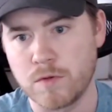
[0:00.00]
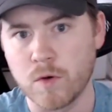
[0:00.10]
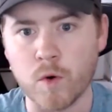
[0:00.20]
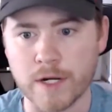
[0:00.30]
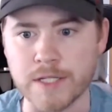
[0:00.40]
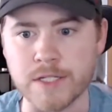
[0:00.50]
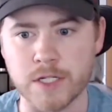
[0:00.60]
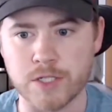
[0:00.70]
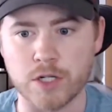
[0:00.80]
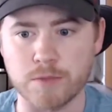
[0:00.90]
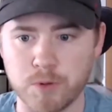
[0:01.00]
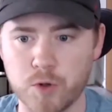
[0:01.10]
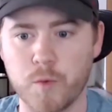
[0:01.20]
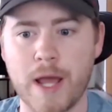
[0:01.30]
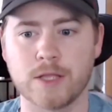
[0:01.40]
Oregon's going to start to
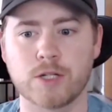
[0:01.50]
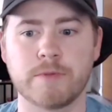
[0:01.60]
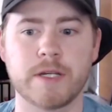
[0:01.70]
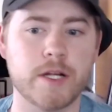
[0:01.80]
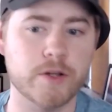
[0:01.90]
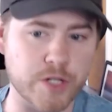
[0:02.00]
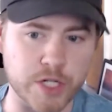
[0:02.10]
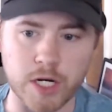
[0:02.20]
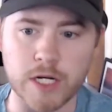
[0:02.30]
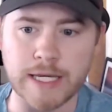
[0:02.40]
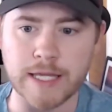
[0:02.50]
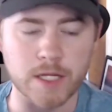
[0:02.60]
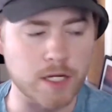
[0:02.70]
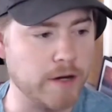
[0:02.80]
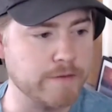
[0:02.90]
pull away a little bit here. They're going to get
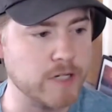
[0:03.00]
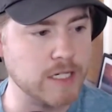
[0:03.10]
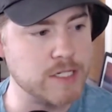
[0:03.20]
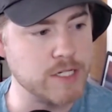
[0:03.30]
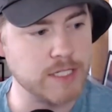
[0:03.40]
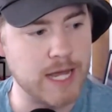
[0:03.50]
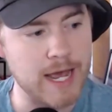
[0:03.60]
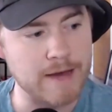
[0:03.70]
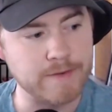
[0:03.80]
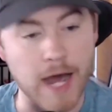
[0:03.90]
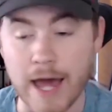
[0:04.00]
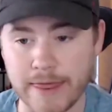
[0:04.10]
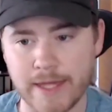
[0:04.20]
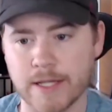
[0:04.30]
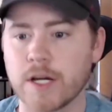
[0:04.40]
the cover at 6.5, I
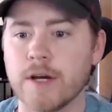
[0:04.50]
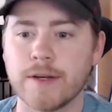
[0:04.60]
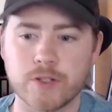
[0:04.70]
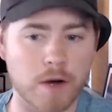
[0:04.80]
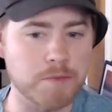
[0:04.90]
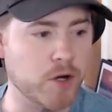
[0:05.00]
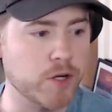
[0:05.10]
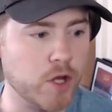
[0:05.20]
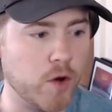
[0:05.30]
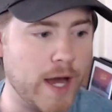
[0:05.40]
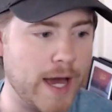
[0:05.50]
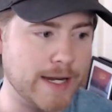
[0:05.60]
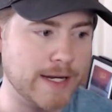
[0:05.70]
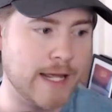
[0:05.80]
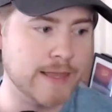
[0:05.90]
think. So I'm going to go ahead
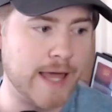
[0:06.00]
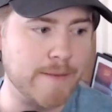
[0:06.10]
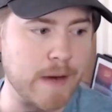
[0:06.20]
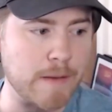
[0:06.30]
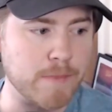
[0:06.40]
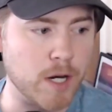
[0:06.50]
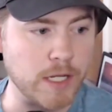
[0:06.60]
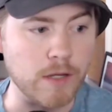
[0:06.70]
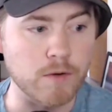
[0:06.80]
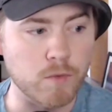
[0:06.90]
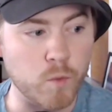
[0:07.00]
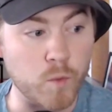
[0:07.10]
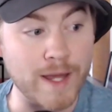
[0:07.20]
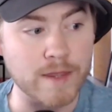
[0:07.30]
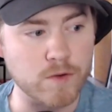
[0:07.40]
and lay my money
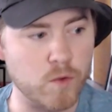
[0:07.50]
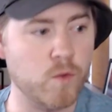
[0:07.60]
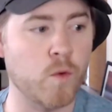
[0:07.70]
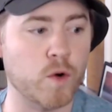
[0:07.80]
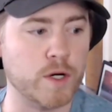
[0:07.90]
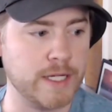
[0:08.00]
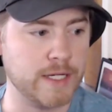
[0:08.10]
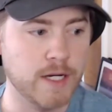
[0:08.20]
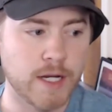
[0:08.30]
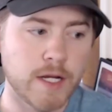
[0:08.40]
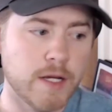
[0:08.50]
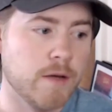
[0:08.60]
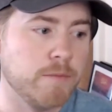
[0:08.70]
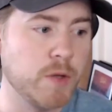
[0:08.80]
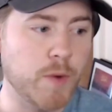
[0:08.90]
with Oregon.
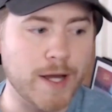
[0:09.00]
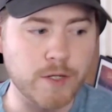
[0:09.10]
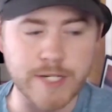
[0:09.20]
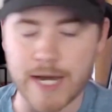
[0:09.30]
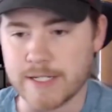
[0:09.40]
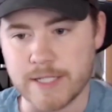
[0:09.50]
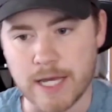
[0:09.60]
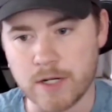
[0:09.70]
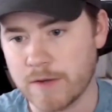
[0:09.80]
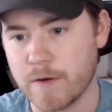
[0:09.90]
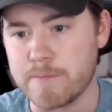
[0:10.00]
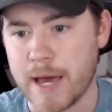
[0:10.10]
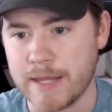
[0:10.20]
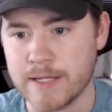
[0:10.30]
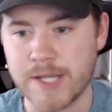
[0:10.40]
BYU, Texas. I don't have a
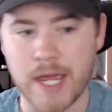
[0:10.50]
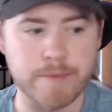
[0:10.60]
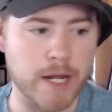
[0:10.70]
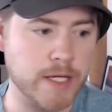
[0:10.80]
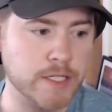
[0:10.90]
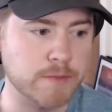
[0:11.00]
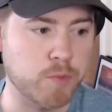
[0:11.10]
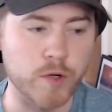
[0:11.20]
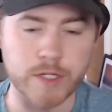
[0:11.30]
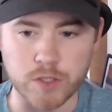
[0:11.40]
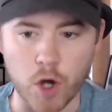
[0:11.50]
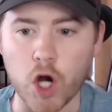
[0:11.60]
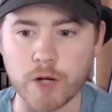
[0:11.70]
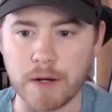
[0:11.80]
bet in this game, but I think it's important to talk